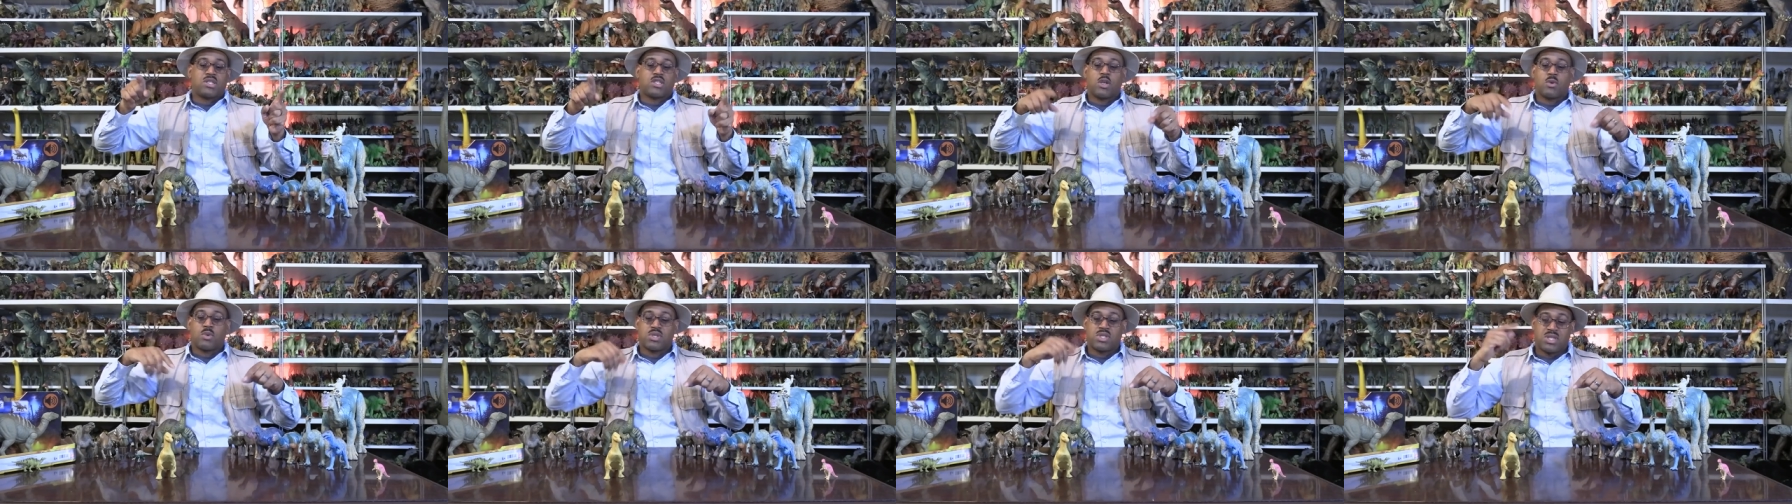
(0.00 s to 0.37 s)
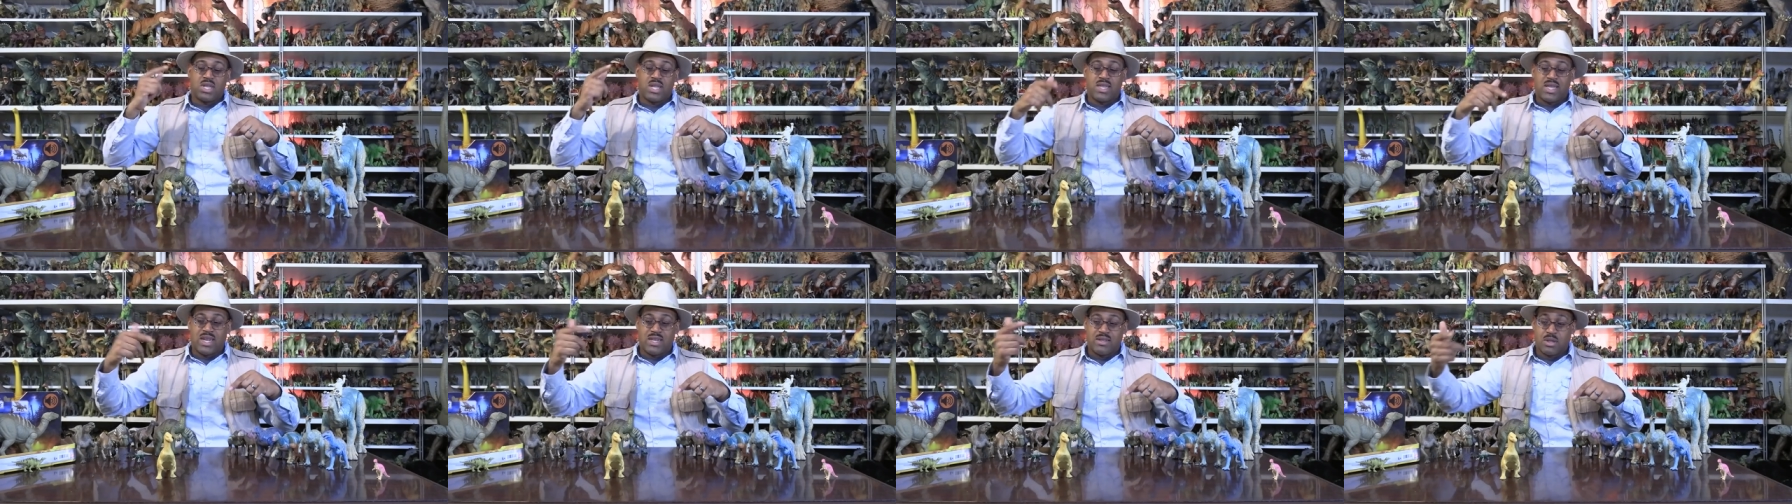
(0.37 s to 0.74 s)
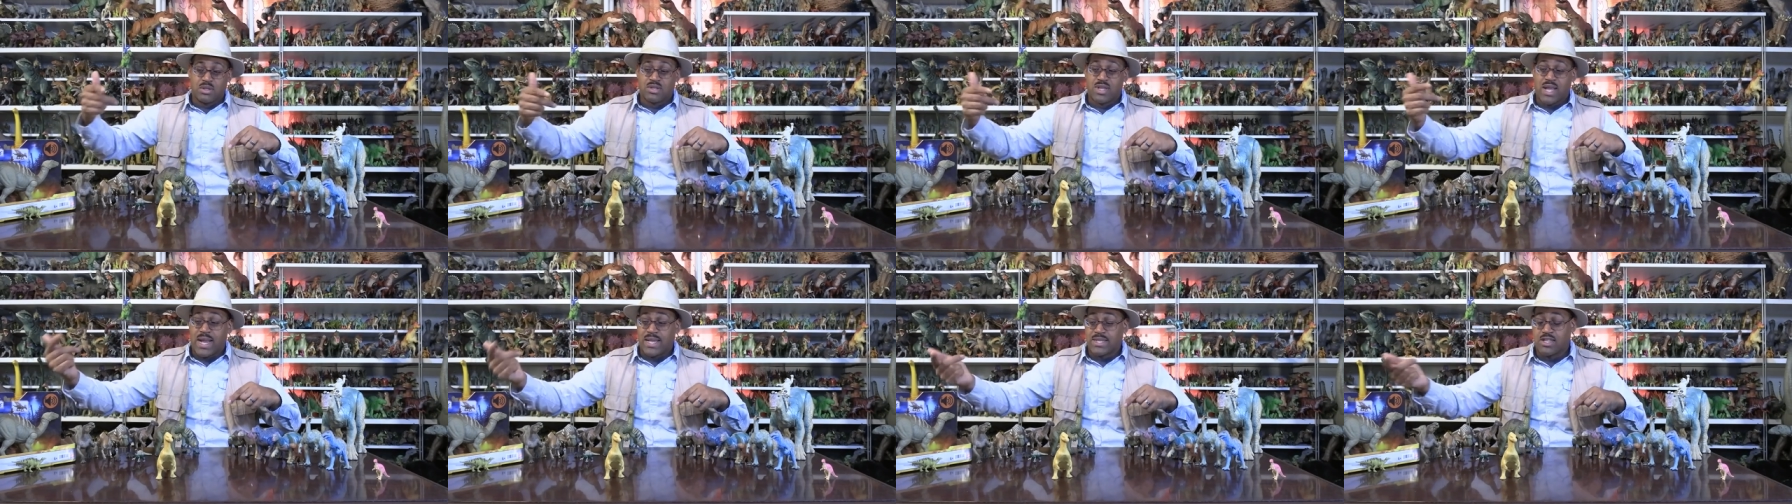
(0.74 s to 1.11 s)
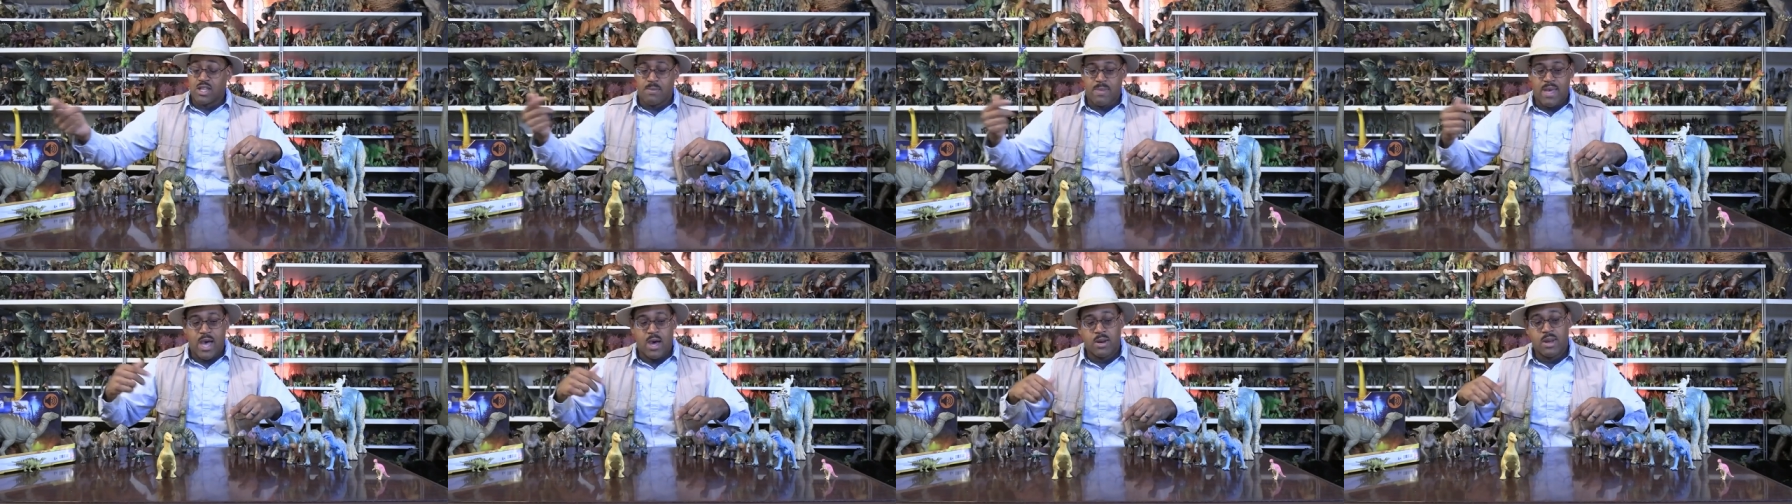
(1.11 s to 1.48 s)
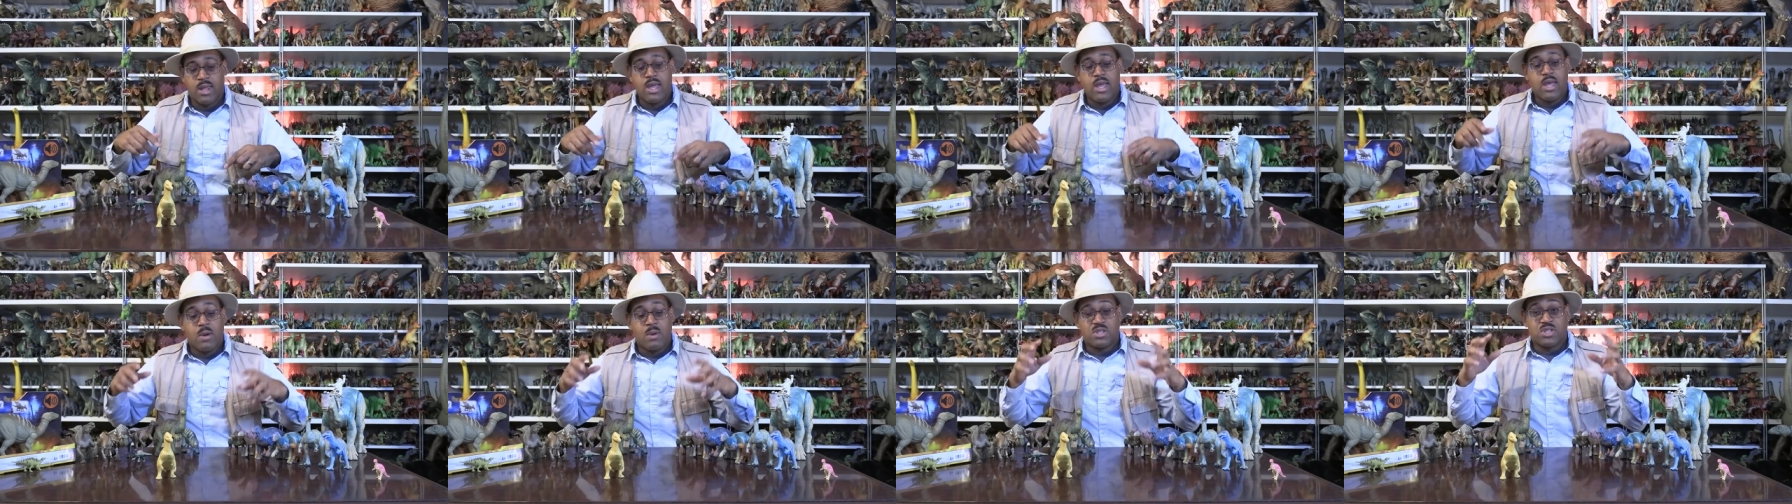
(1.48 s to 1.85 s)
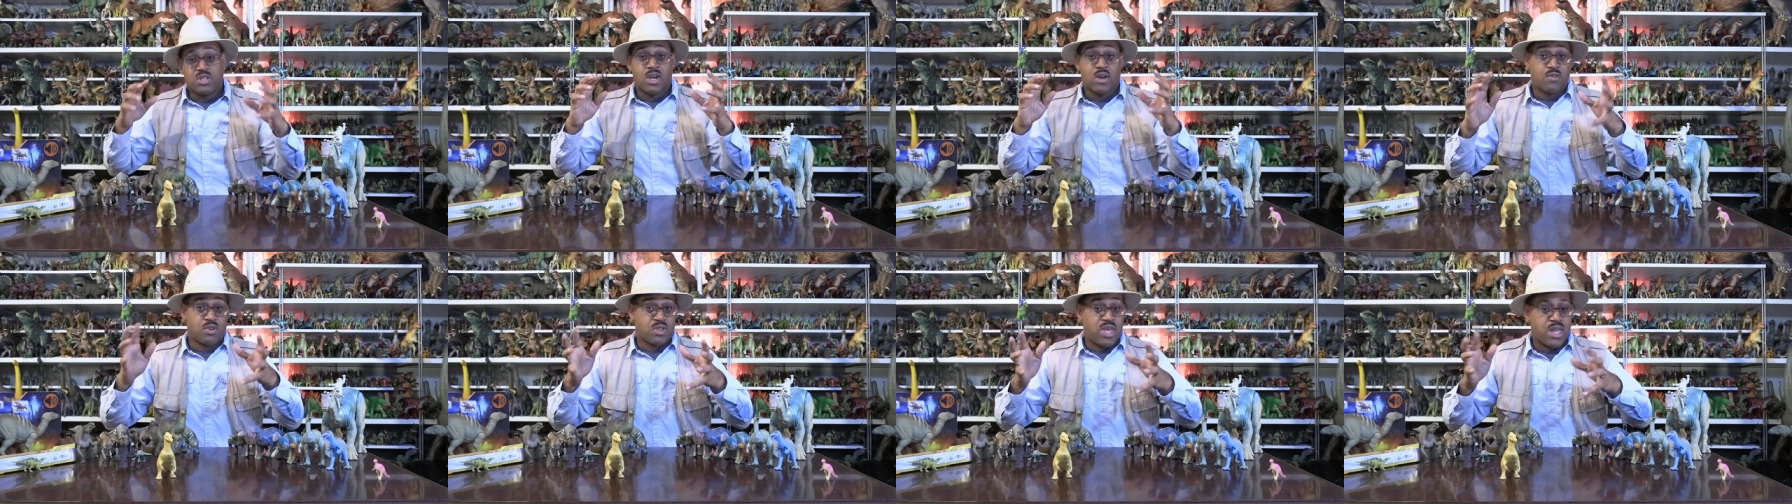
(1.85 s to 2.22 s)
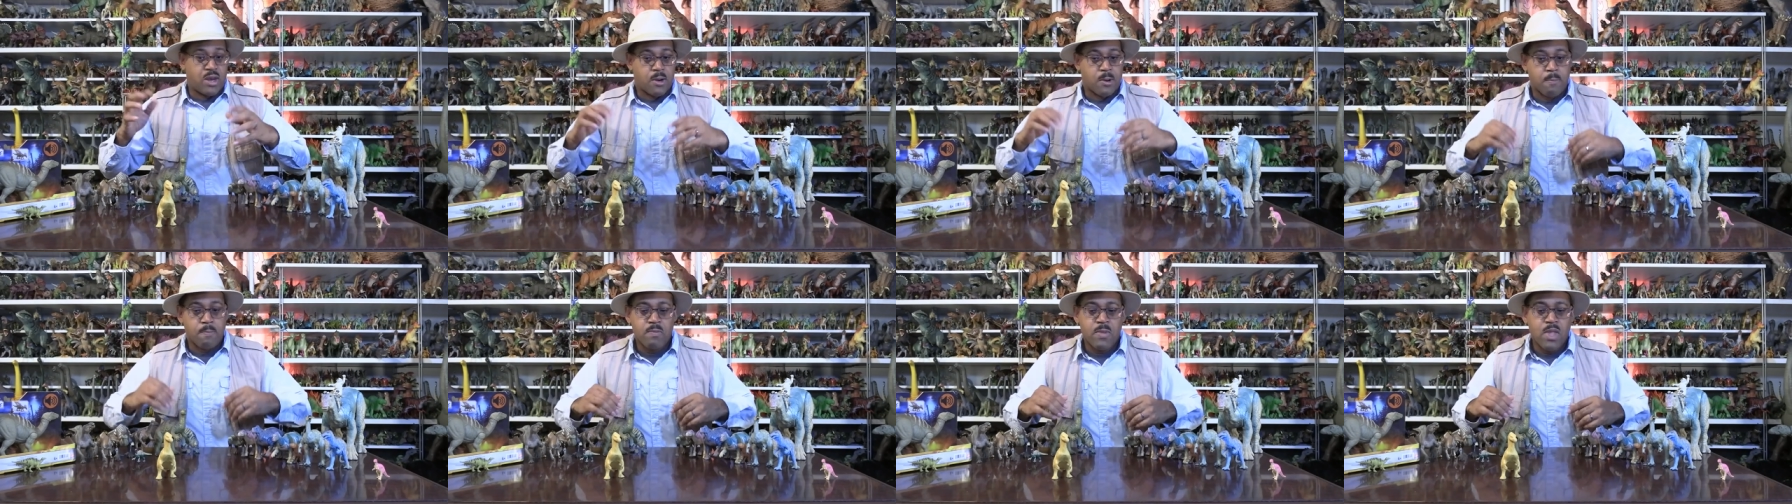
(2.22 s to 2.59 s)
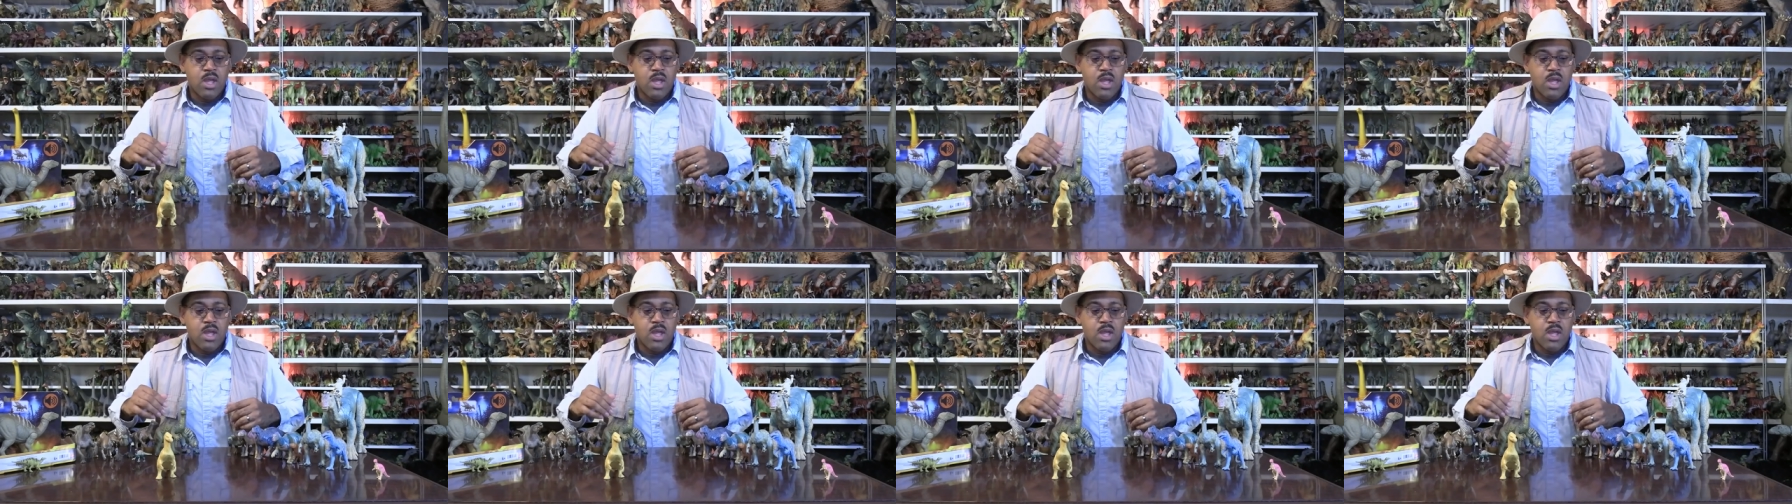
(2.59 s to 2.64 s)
So we're seeing other those guys come out, which I'll cover later.